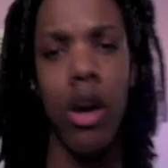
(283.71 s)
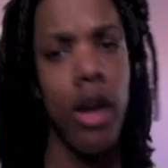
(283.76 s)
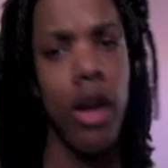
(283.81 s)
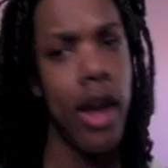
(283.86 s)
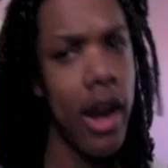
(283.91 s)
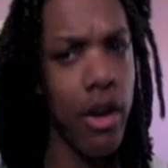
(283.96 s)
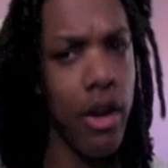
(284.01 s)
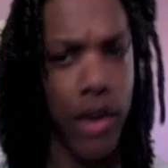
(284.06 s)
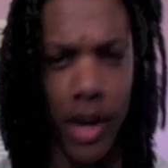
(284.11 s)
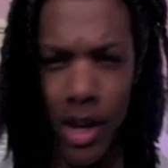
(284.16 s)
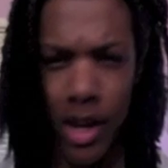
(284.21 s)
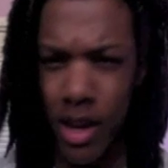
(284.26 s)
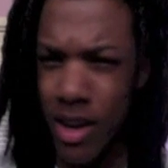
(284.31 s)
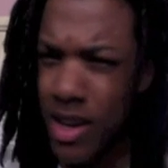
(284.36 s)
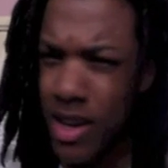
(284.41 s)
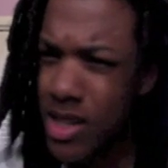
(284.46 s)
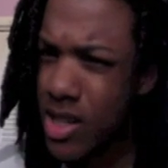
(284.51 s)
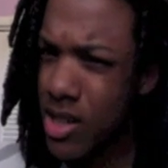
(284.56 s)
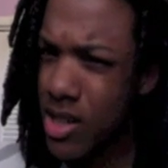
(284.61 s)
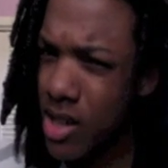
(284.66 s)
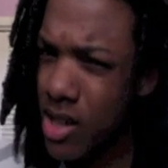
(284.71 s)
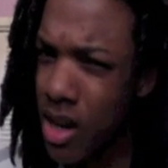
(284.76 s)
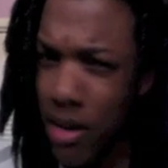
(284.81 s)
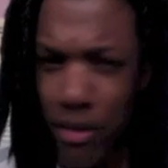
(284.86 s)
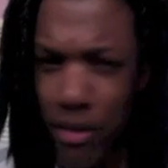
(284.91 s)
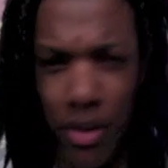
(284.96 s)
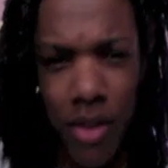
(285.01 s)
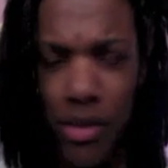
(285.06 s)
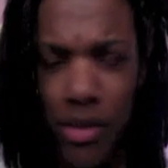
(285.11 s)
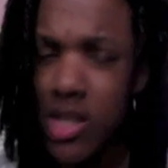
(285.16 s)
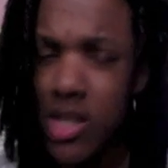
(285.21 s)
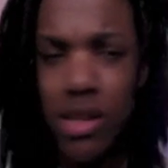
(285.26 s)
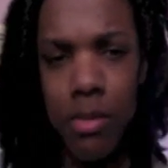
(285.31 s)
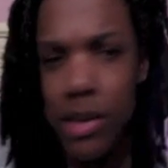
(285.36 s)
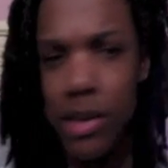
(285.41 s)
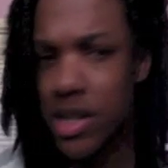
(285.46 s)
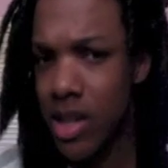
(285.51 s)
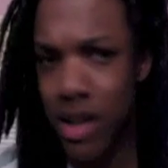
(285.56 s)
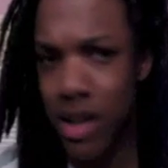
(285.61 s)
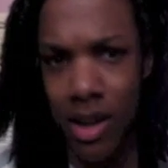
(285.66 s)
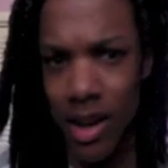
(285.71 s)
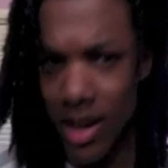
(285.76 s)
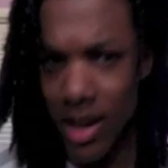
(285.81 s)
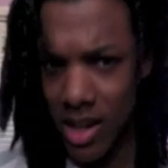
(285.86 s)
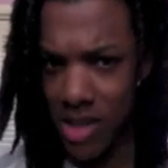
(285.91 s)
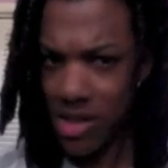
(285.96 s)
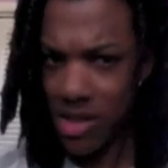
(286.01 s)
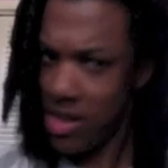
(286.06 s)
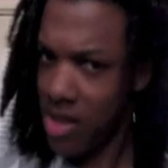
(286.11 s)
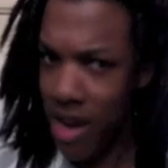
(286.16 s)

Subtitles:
Eric, he has a ton of... This is basically like an